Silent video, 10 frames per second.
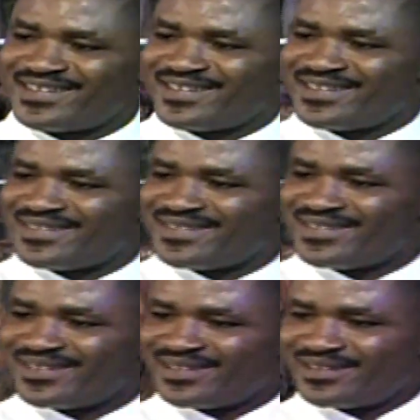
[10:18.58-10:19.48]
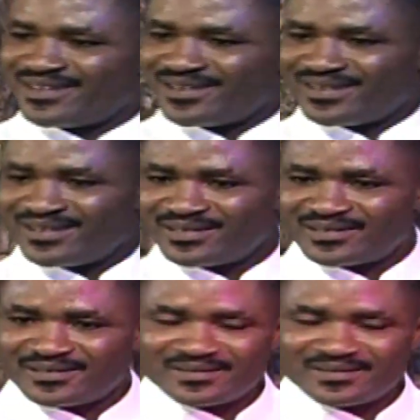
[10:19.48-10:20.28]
(no one is talking)